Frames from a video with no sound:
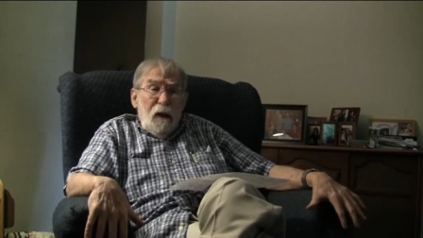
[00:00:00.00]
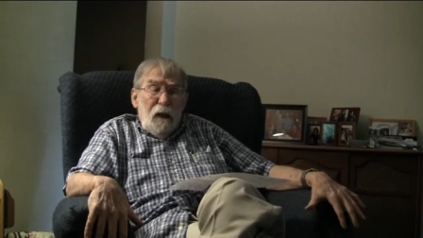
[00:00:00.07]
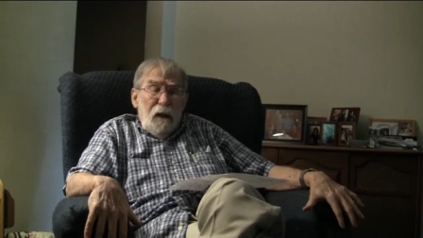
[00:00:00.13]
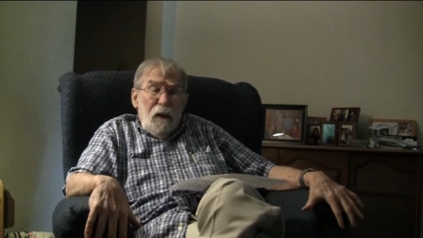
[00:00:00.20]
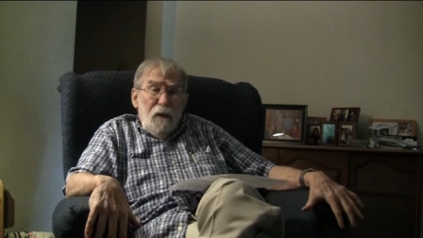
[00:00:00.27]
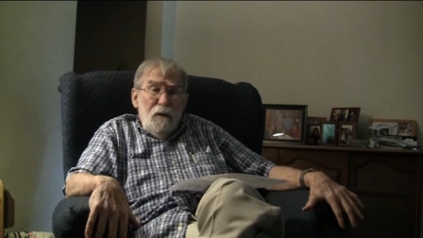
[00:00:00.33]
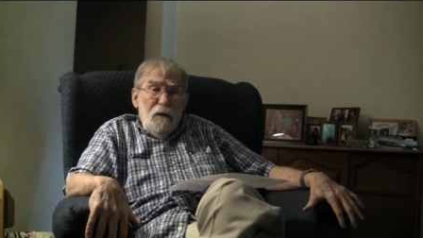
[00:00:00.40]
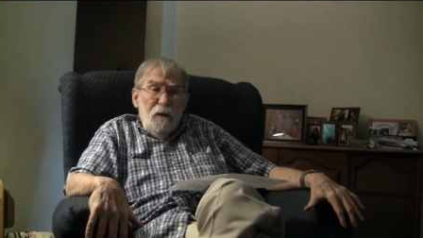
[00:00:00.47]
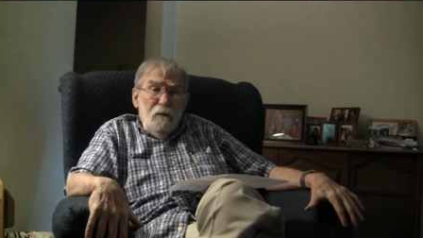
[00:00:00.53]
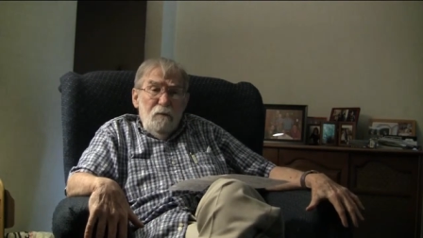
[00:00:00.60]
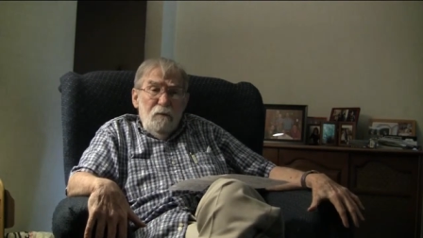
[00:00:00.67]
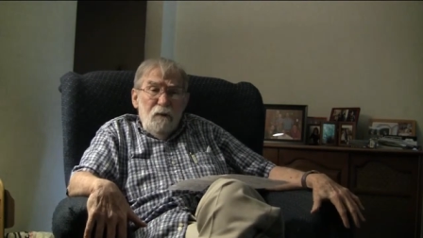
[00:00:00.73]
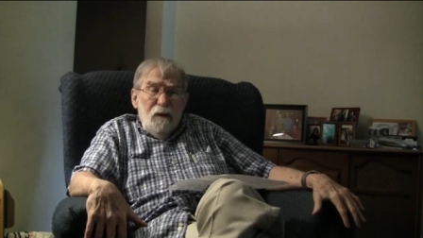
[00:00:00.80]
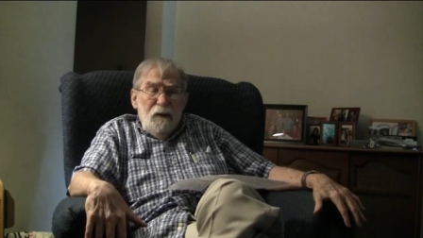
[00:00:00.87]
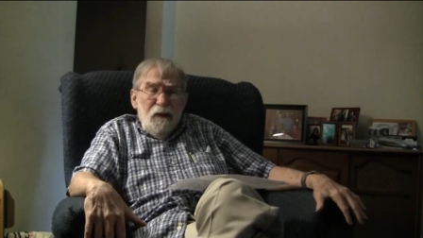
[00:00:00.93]
And I said,
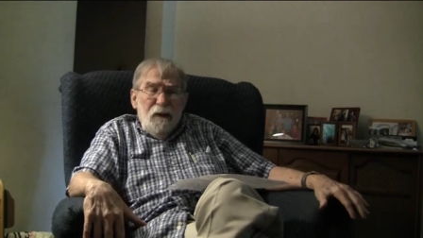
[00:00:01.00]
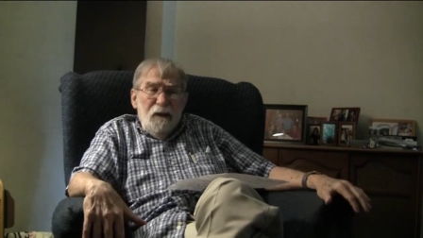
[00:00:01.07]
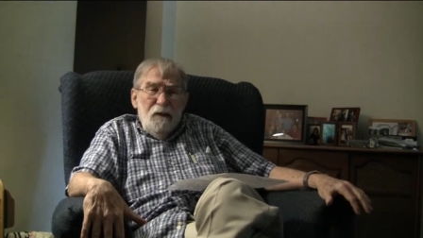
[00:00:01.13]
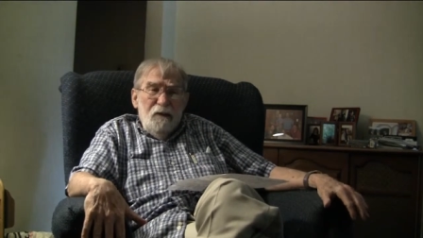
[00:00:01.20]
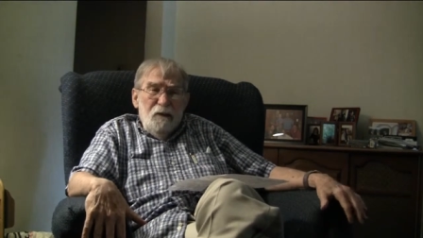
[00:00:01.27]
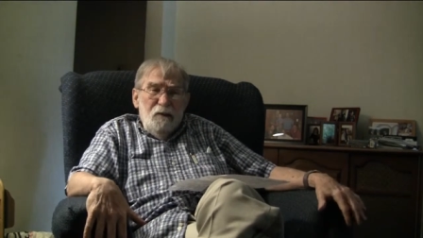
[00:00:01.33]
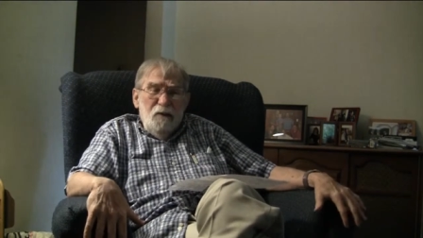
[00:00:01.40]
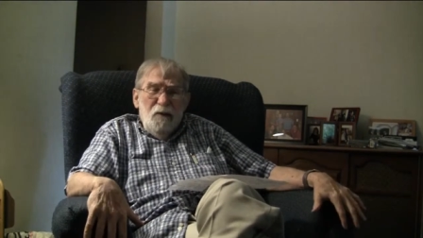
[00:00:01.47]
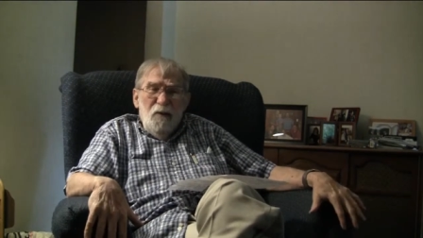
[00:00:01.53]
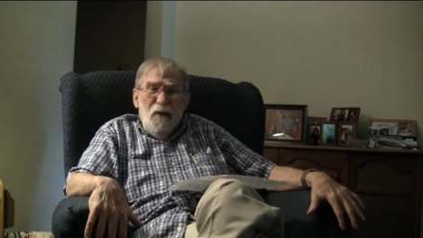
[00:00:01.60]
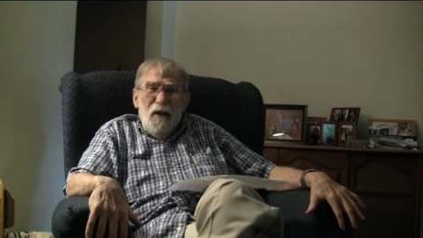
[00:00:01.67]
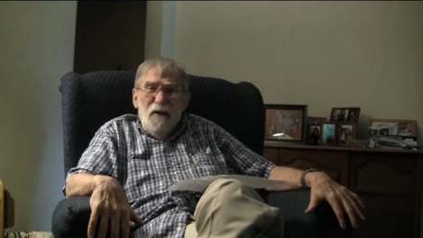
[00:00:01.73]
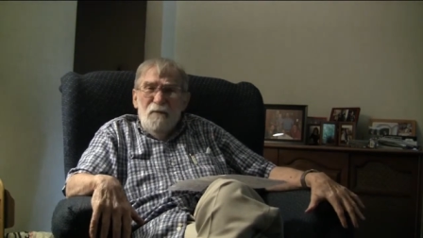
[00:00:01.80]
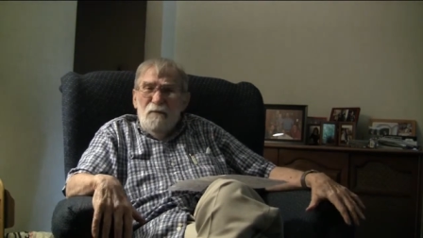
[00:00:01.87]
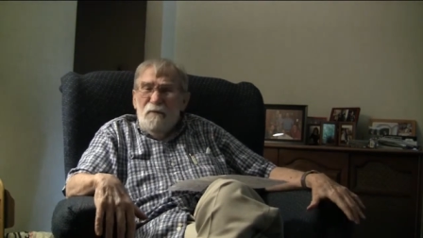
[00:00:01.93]
I said,
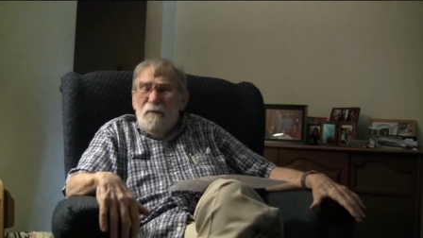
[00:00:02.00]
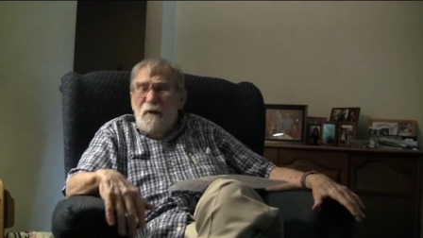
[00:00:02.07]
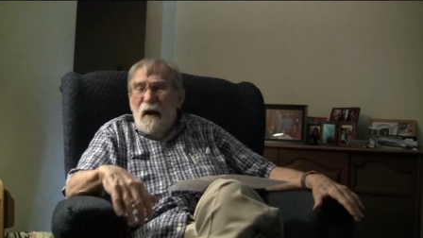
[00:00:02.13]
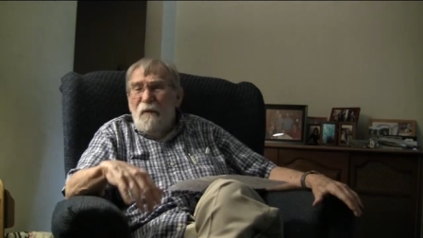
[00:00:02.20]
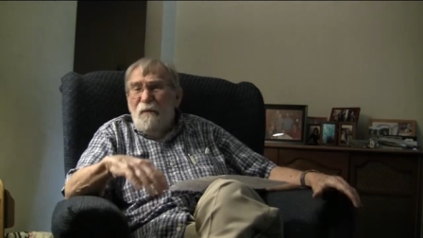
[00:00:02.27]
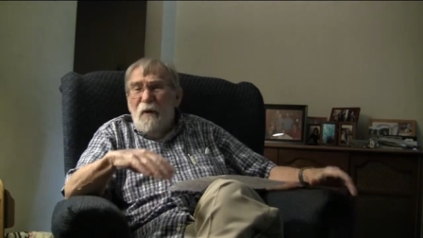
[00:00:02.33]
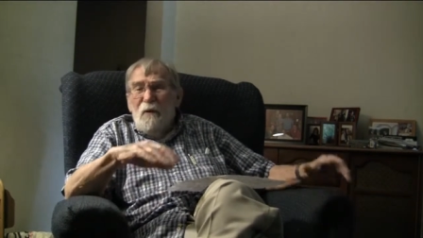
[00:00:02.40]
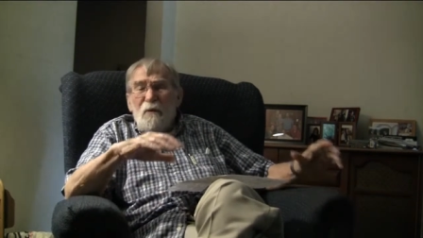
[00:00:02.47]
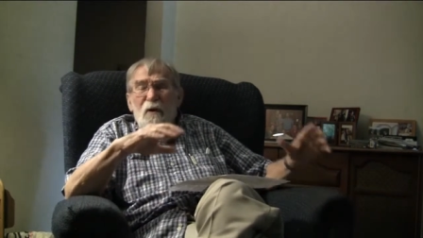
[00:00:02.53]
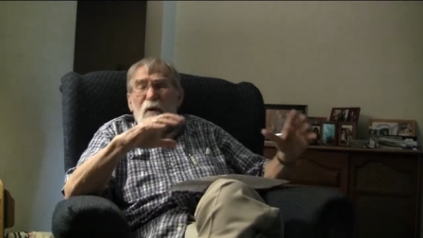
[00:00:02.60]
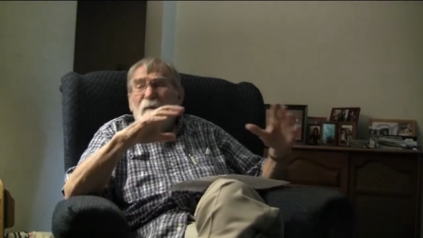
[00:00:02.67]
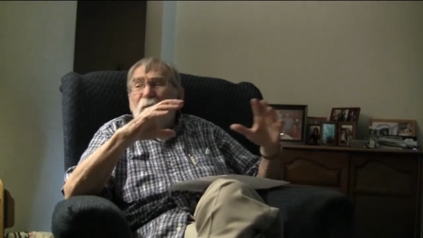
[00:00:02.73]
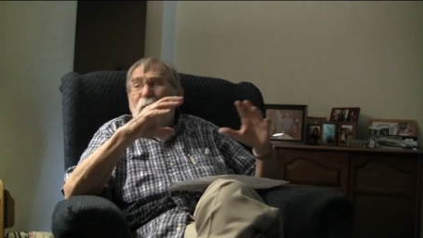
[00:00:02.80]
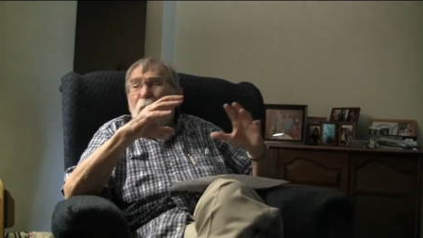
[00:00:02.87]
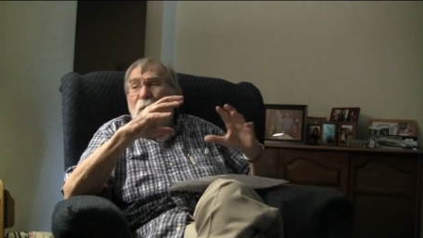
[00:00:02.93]
I, I felt
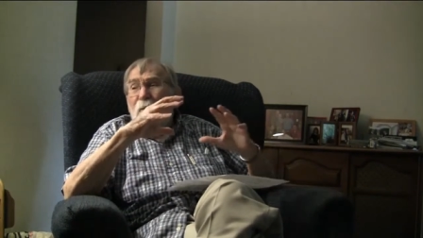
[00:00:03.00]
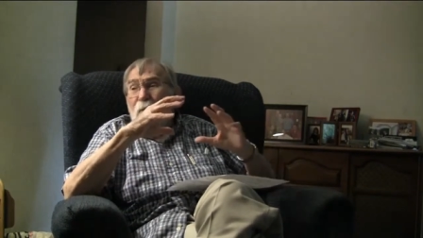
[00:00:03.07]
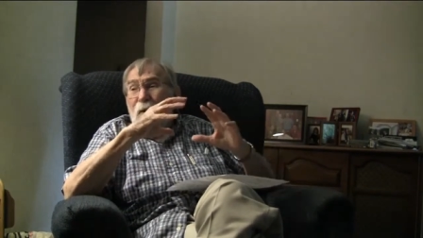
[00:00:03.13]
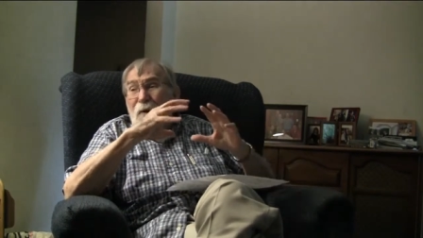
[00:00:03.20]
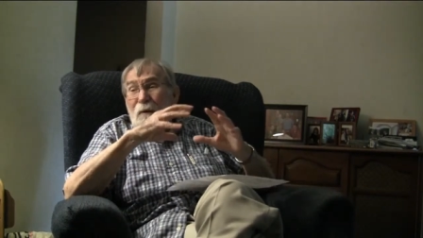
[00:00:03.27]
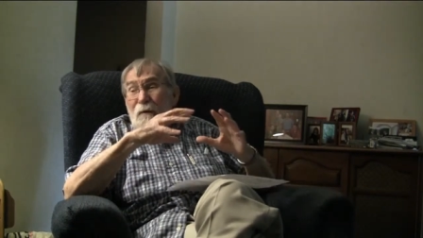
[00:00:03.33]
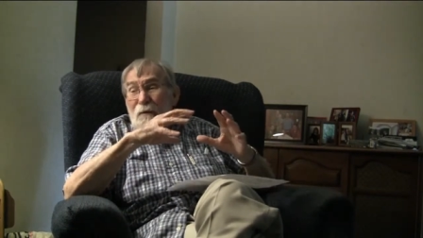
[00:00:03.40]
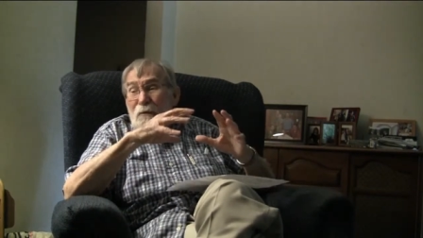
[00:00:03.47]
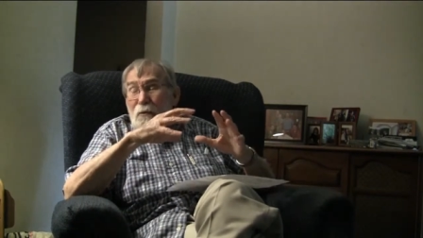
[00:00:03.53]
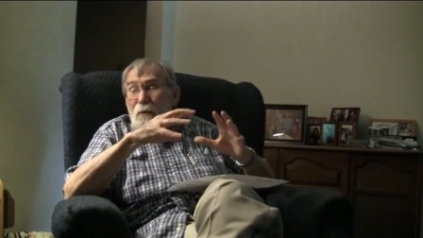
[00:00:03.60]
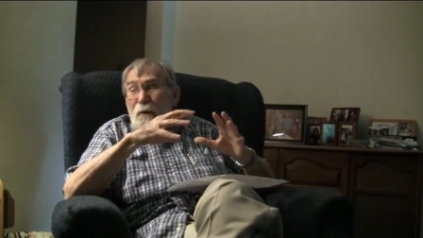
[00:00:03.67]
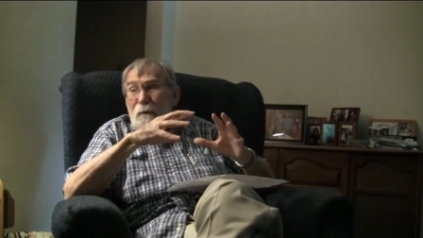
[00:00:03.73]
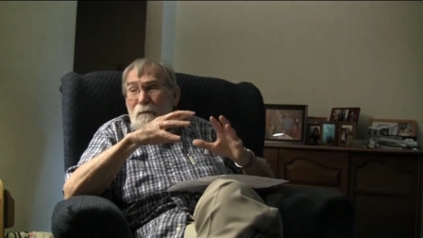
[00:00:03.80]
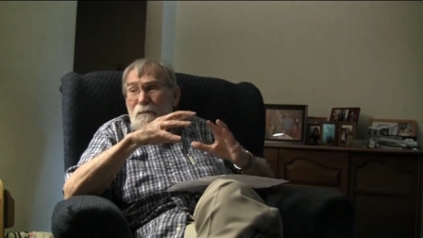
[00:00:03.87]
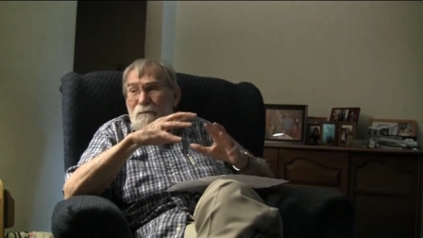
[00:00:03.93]
comfortable with what I was
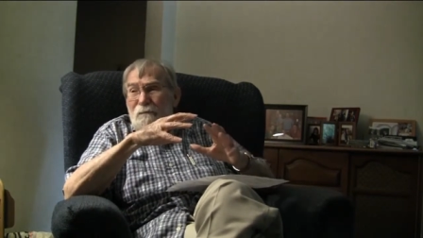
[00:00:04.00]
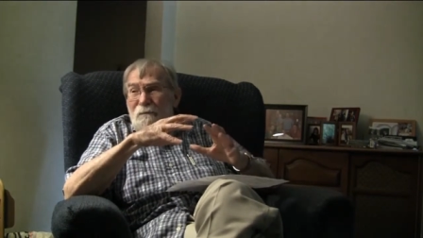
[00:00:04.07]
doing.